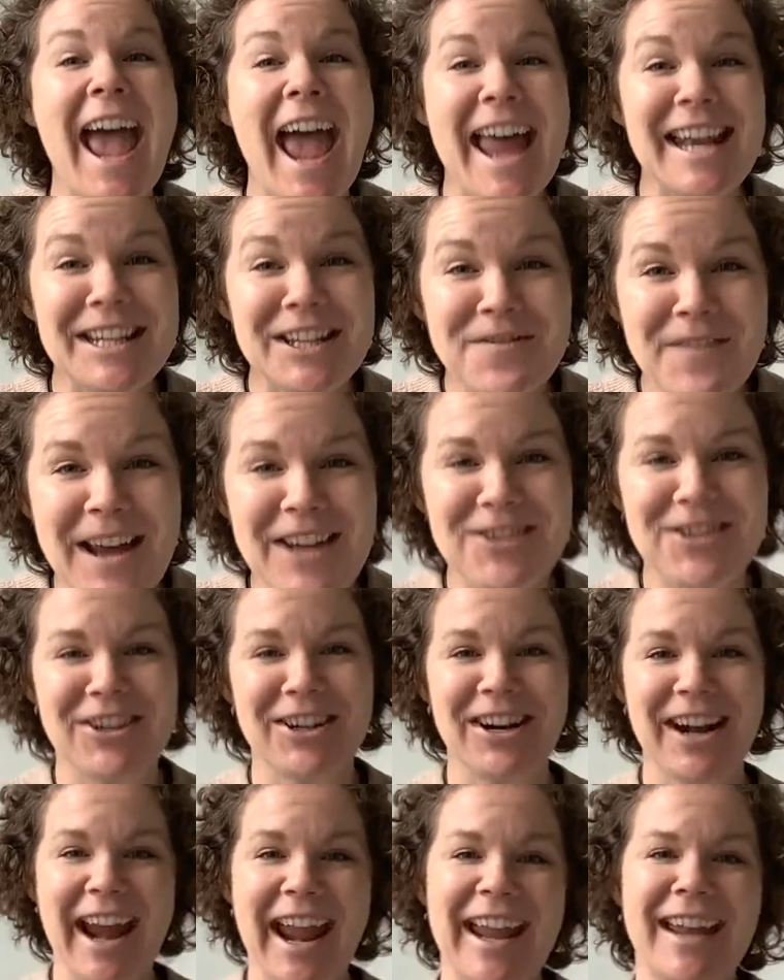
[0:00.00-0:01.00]
an
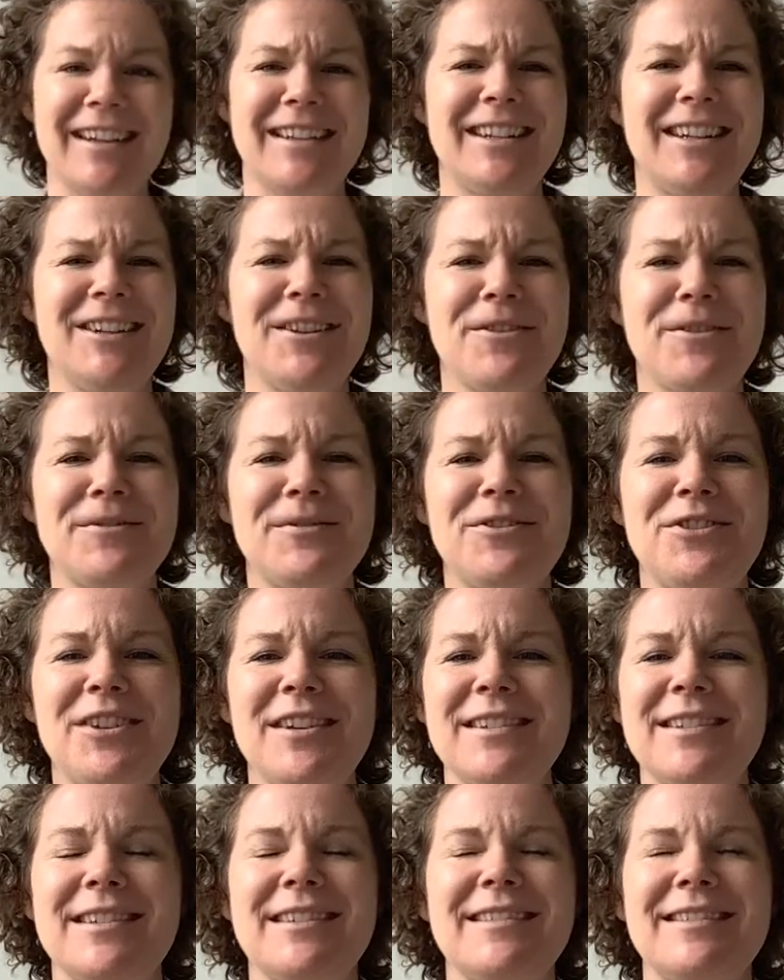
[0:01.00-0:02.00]
adventure, and
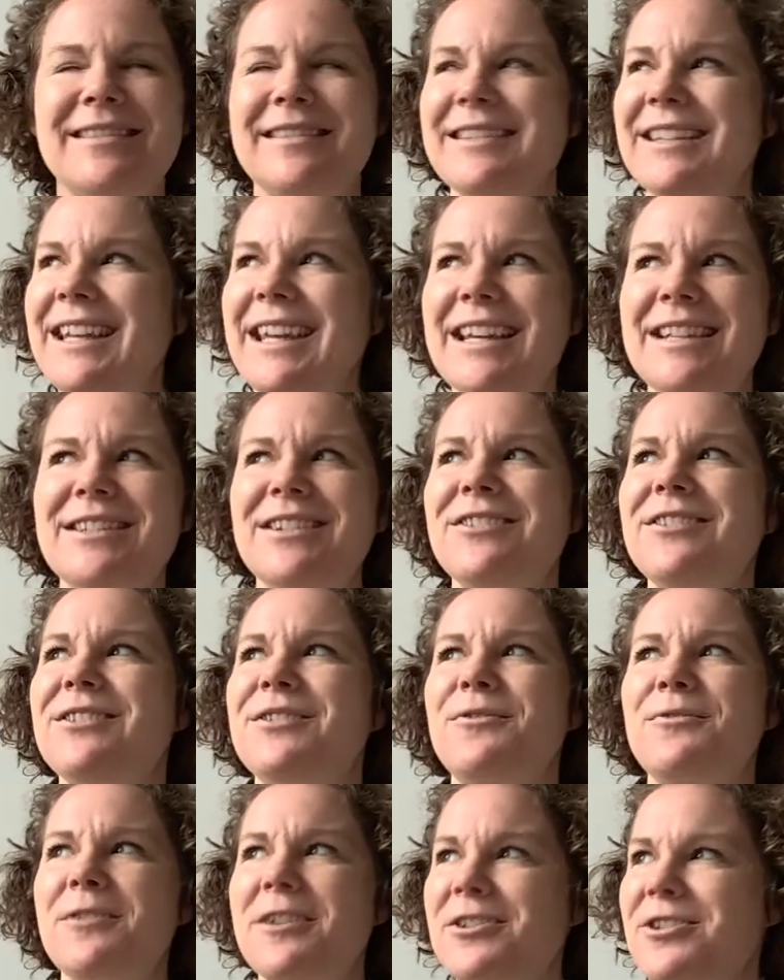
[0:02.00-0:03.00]
just the kids are
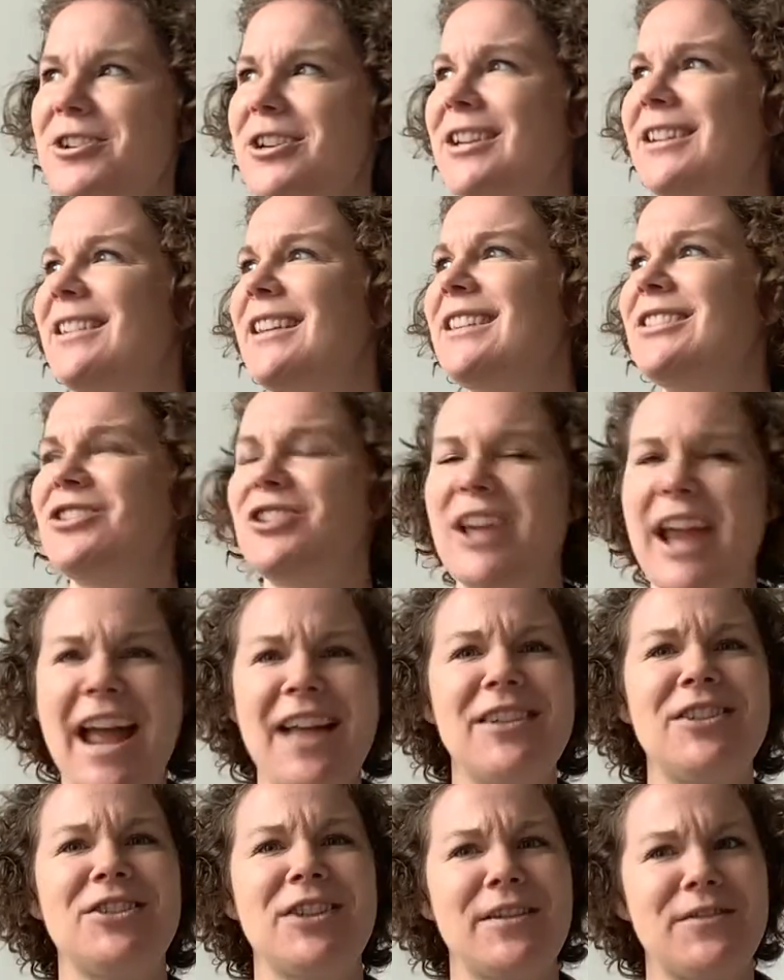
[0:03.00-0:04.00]
just crushing like
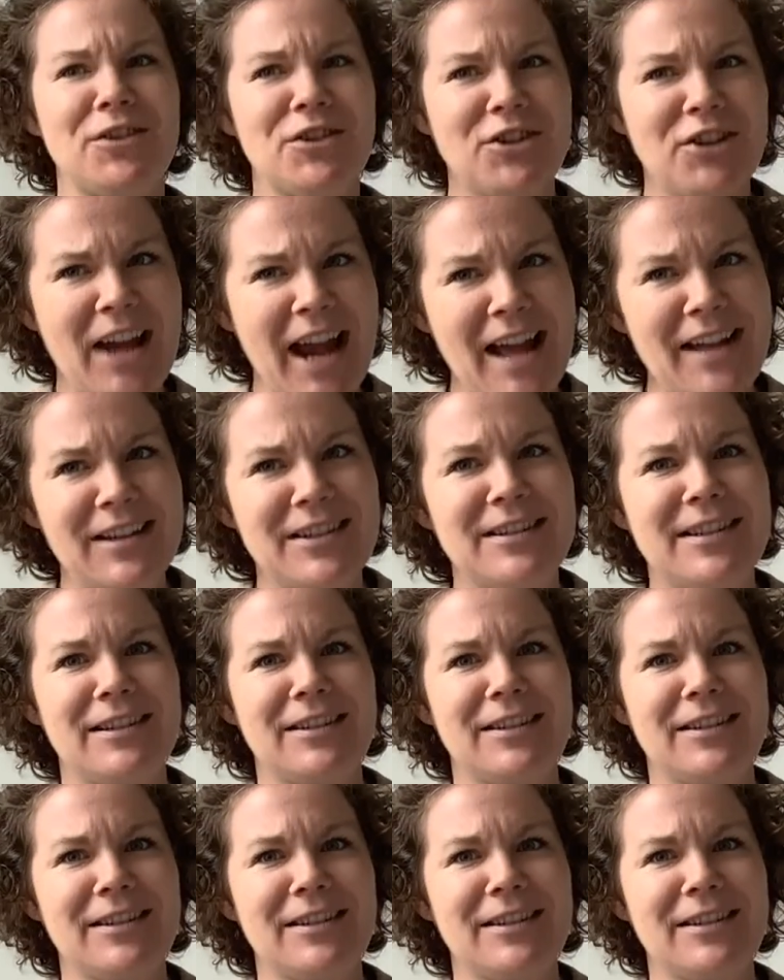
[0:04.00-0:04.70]
challenge after challenge.